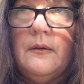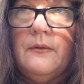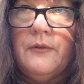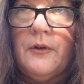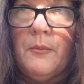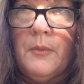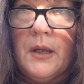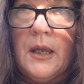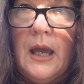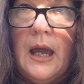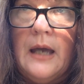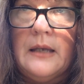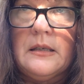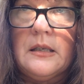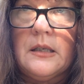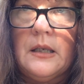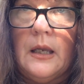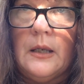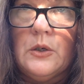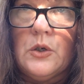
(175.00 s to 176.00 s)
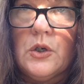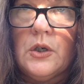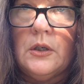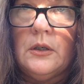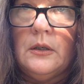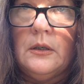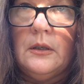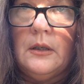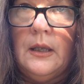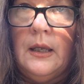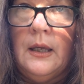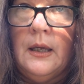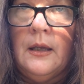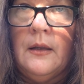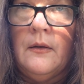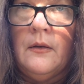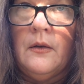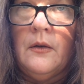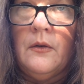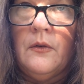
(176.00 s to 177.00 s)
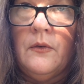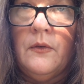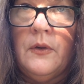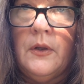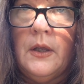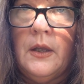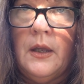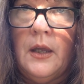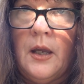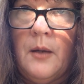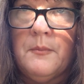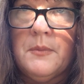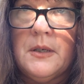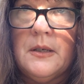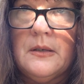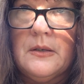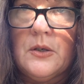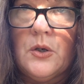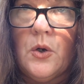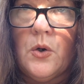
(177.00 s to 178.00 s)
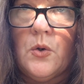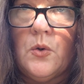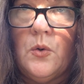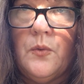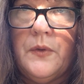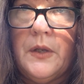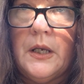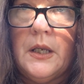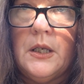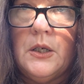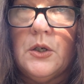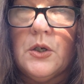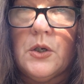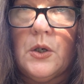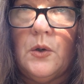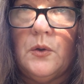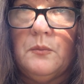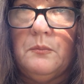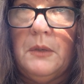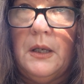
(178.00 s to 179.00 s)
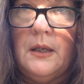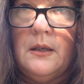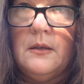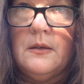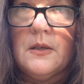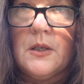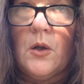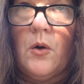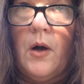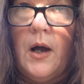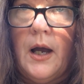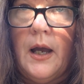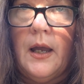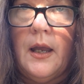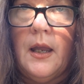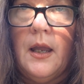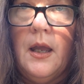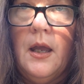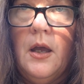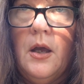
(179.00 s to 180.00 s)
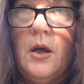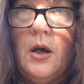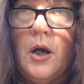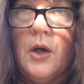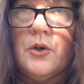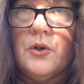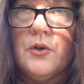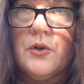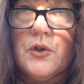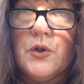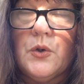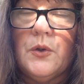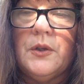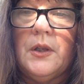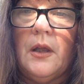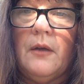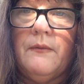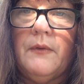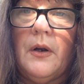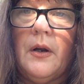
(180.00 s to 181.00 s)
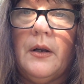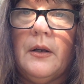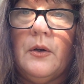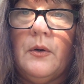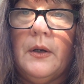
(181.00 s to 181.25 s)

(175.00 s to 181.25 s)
from a gas station in the empty circle that he showed me. So I understood that very